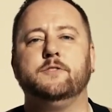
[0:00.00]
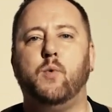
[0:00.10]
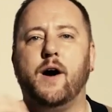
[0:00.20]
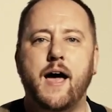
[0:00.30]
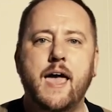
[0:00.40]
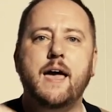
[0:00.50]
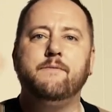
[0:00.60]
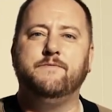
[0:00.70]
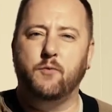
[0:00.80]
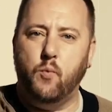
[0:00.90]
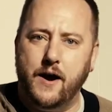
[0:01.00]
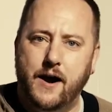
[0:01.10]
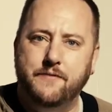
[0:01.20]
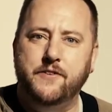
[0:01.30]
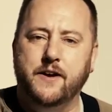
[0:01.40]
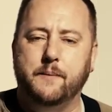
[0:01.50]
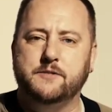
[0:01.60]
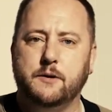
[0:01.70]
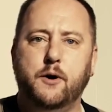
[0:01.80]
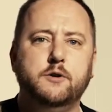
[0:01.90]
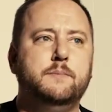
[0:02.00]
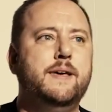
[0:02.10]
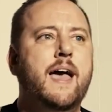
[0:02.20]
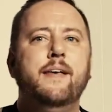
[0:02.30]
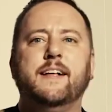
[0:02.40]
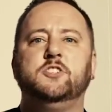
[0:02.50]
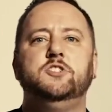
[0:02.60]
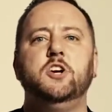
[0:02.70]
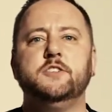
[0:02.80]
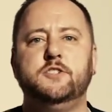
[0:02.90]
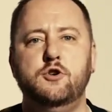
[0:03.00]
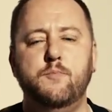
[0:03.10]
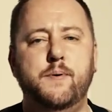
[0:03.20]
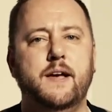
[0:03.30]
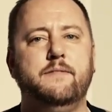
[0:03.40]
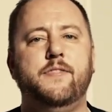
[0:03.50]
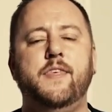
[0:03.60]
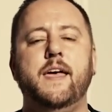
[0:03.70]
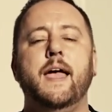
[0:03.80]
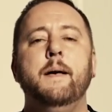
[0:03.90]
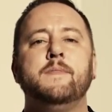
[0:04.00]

where I am for where I feel like I'm supposed to be, that's just too big of a thing.